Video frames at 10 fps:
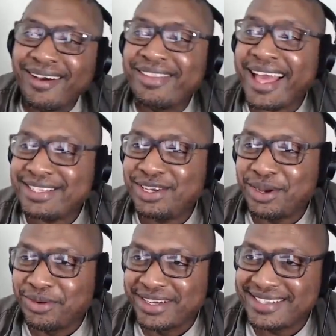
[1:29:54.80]
that you
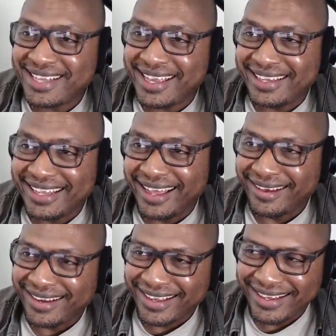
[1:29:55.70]
don't want to say out
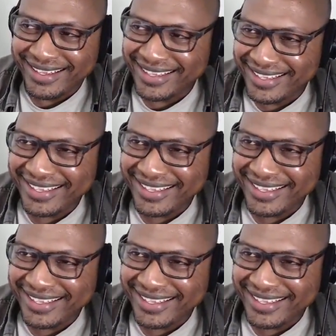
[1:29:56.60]
loud. Huh?